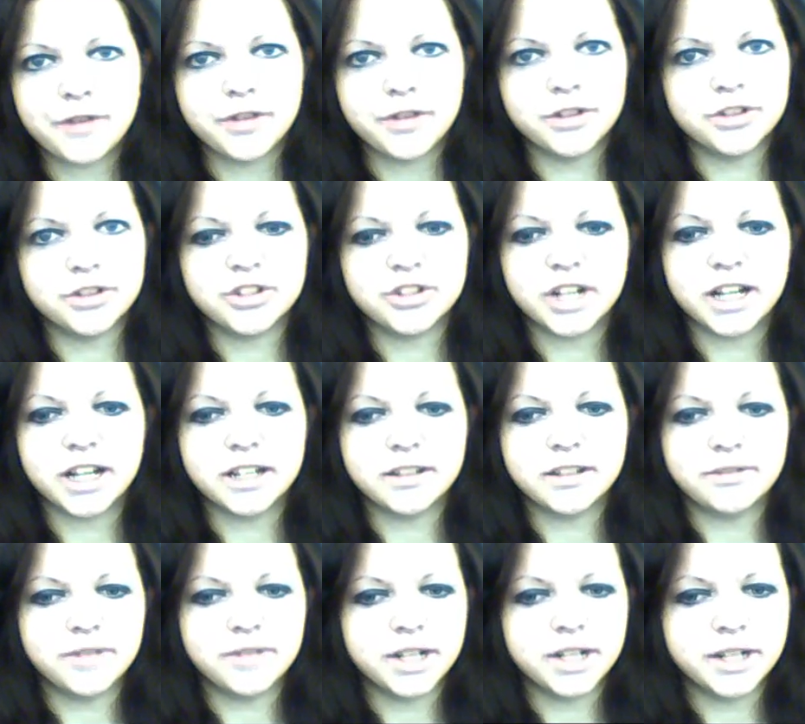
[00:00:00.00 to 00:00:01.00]
on trying
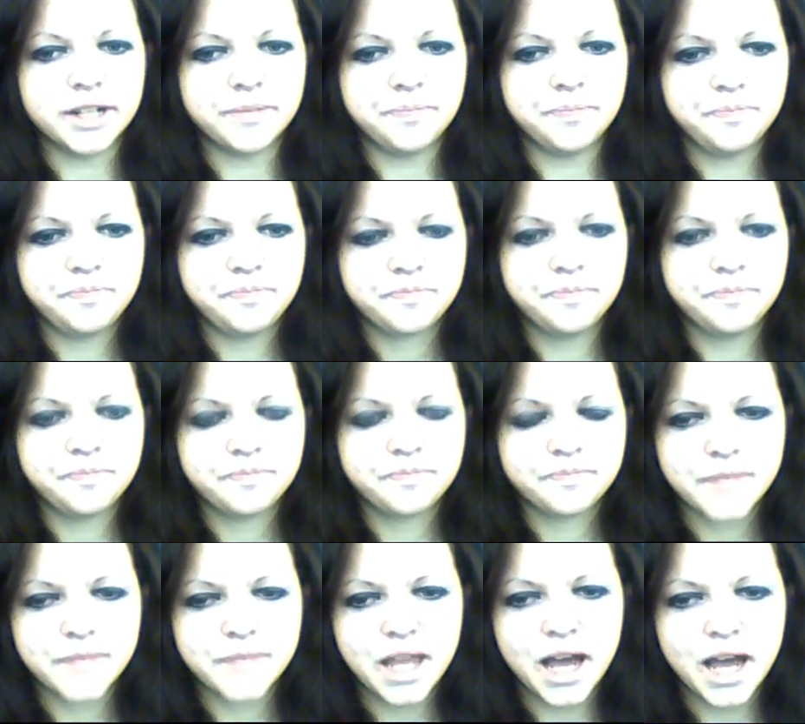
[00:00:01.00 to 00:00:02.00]
to
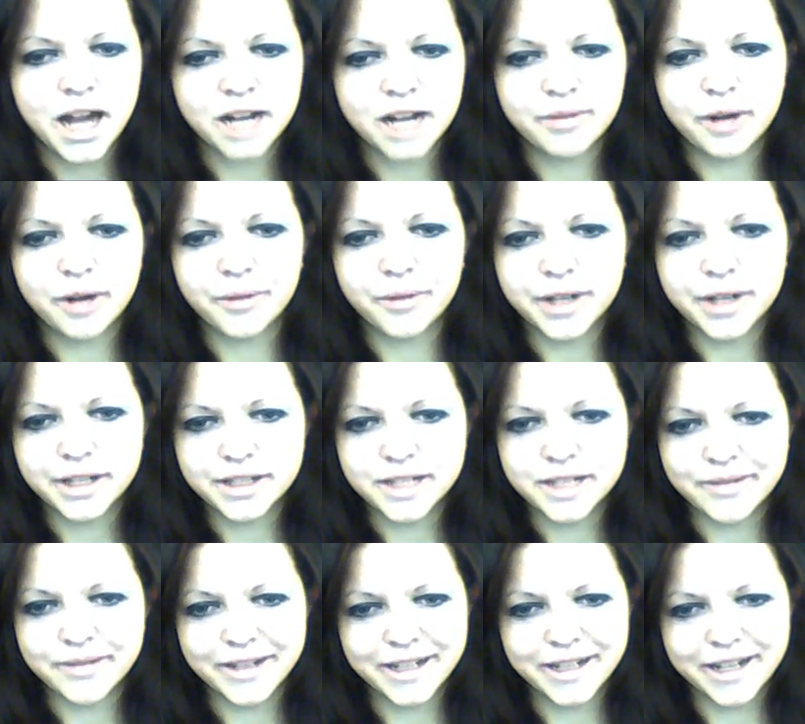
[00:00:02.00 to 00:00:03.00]
hack my way
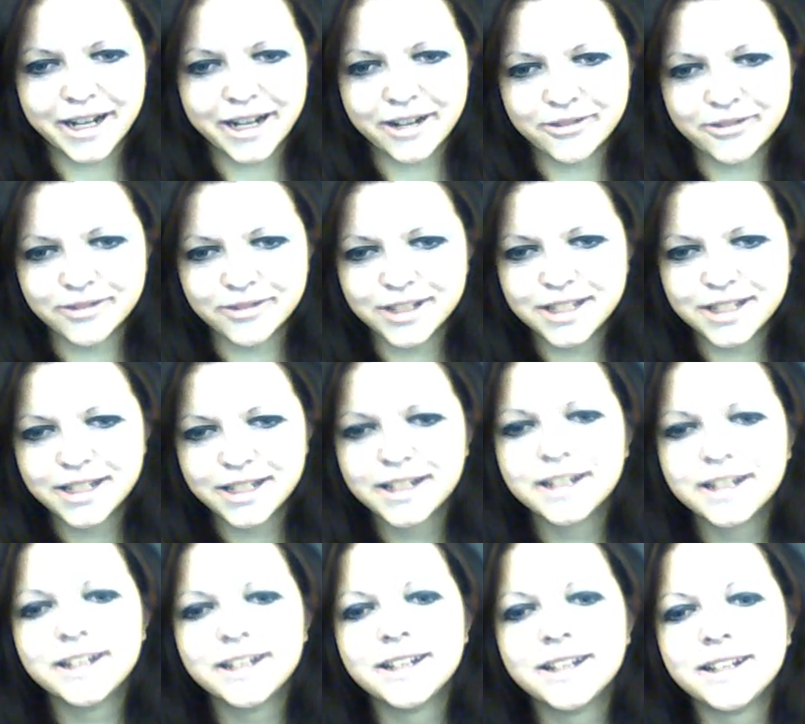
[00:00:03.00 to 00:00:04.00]
into my account.
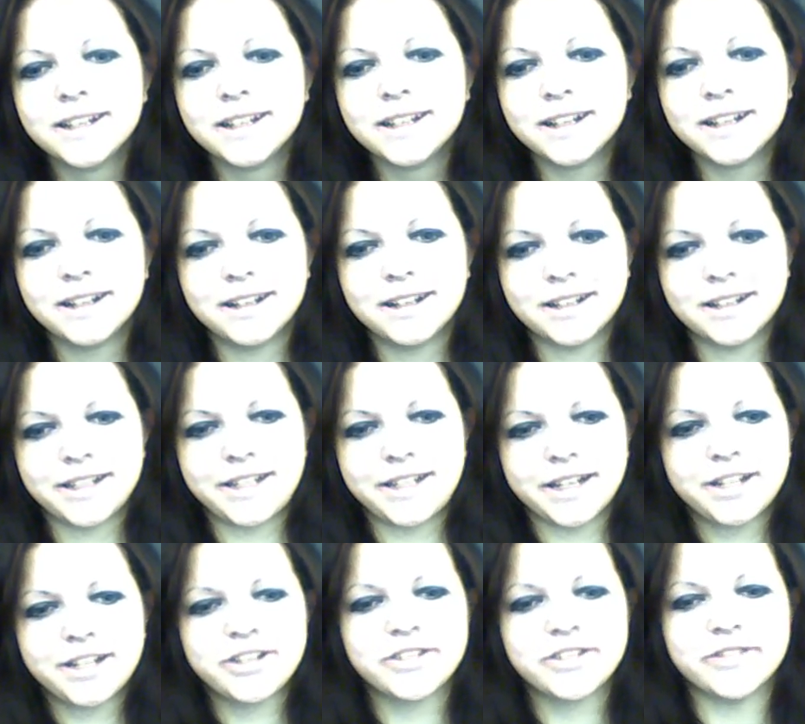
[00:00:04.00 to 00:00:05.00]
I
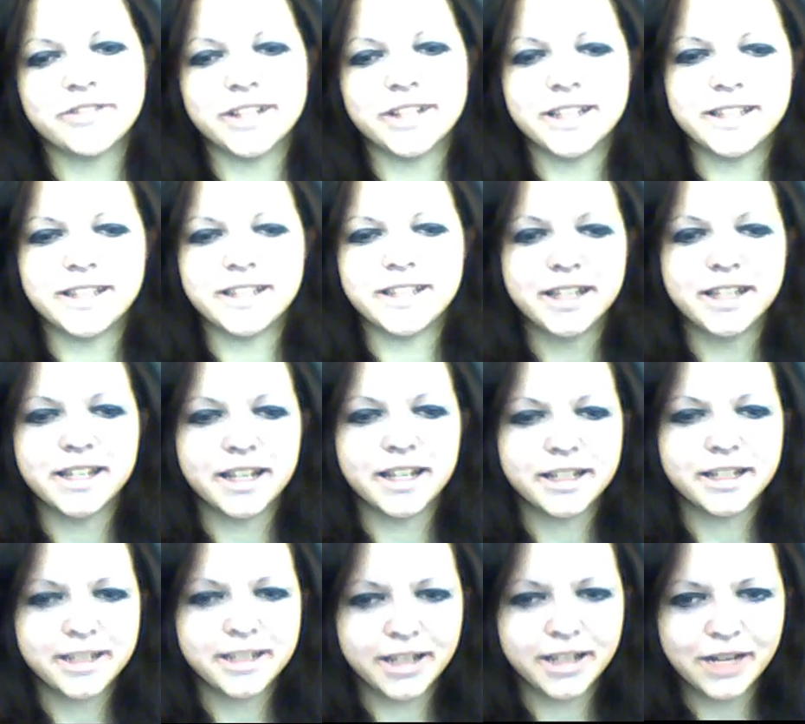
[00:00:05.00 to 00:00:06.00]
shouldn't really say
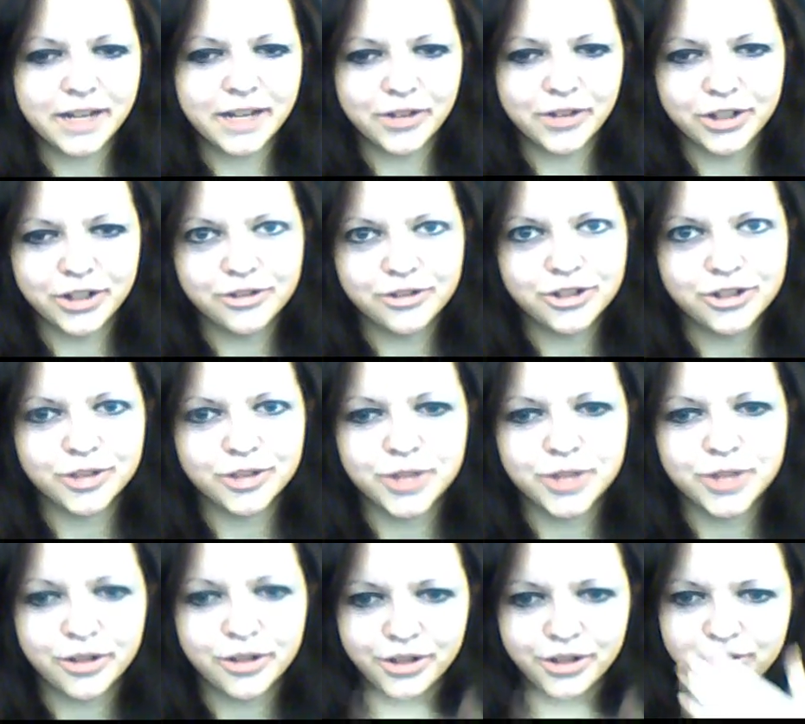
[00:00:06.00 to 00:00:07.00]
that live on YouTube.
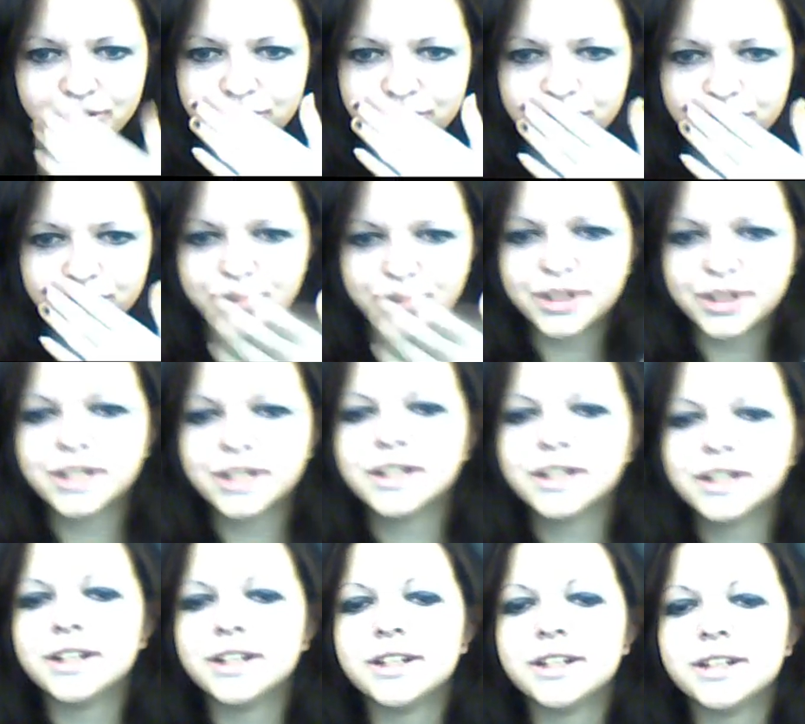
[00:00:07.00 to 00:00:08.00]
Sorry, YouTube.
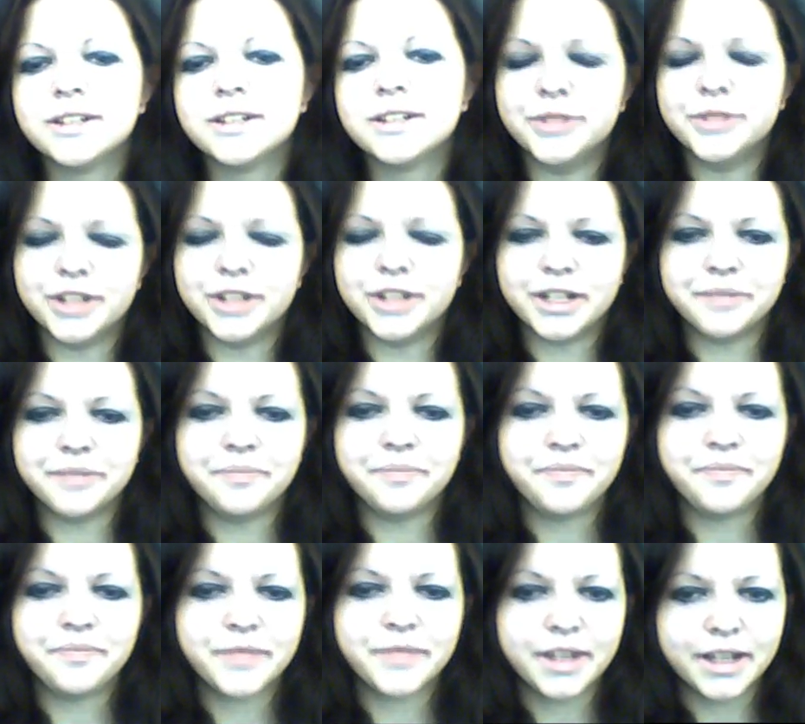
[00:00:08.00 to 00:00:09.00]
But,
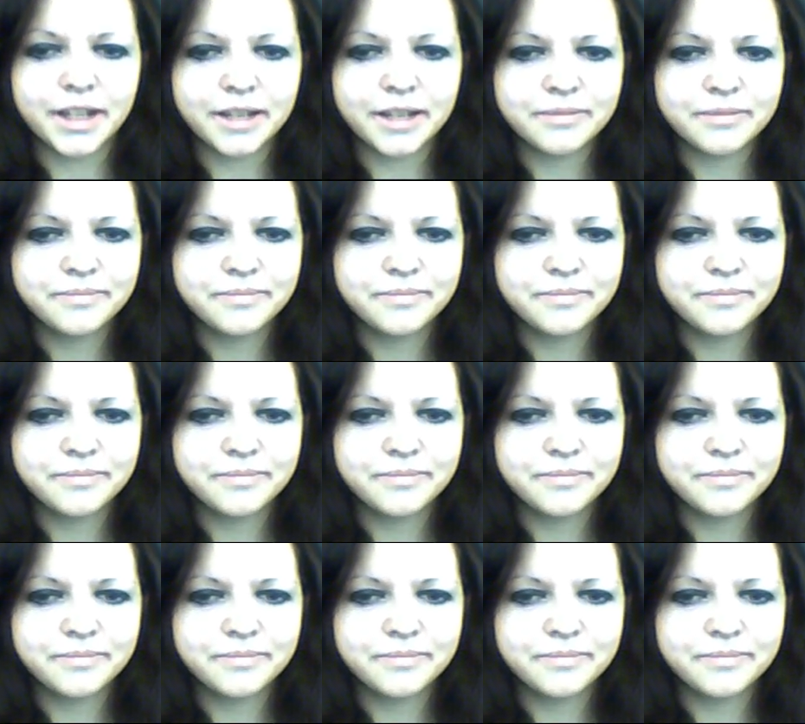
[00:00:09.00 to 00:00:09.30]
yeah.